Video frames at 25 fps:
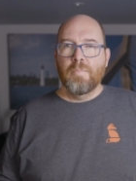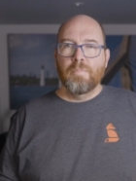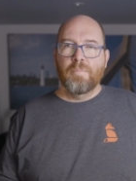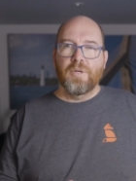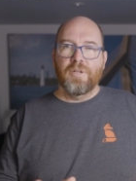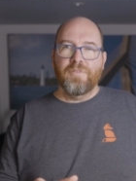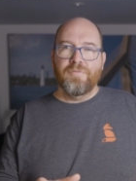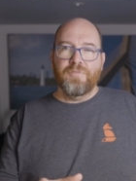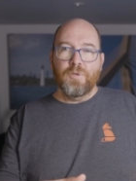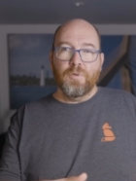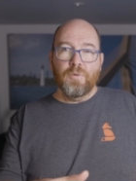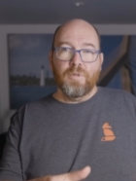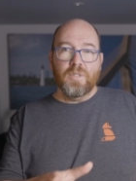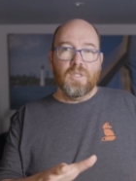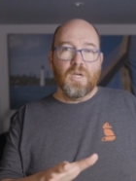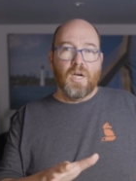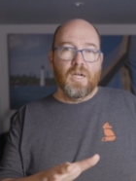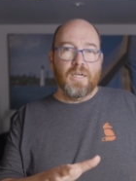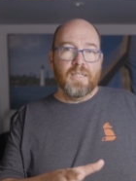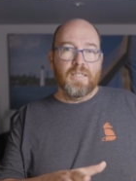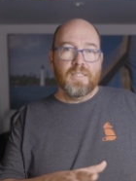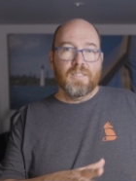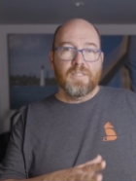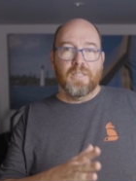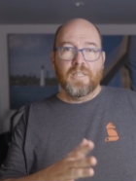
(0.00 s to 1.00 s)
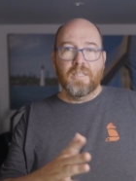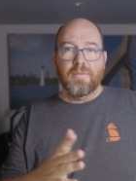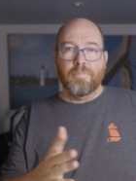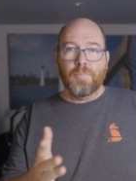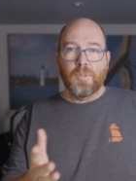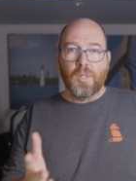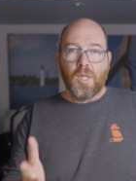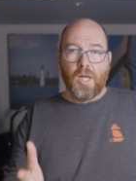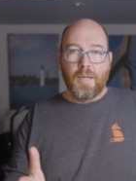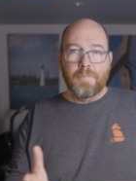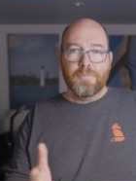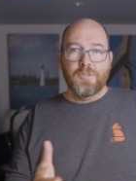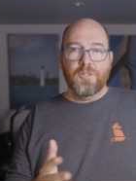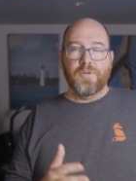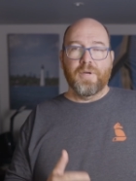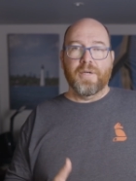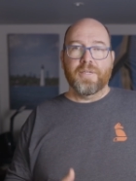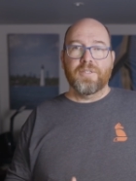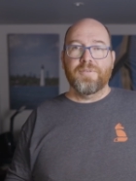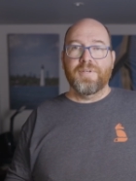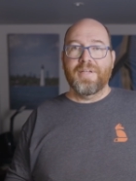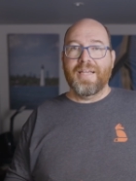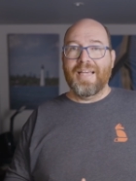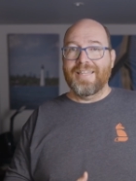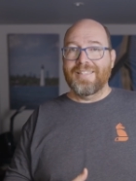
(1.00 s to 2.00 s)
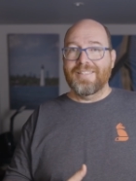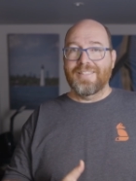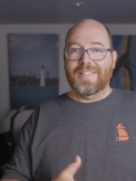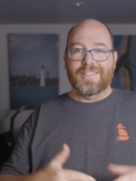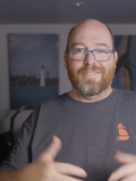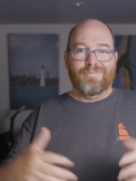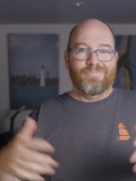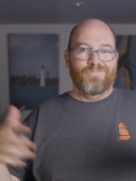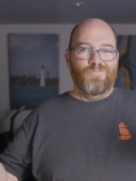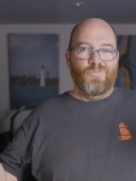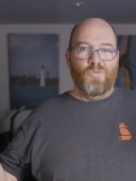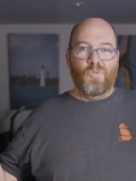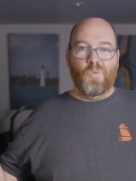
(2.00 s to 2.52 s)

But if you had gone into the blobs directory and just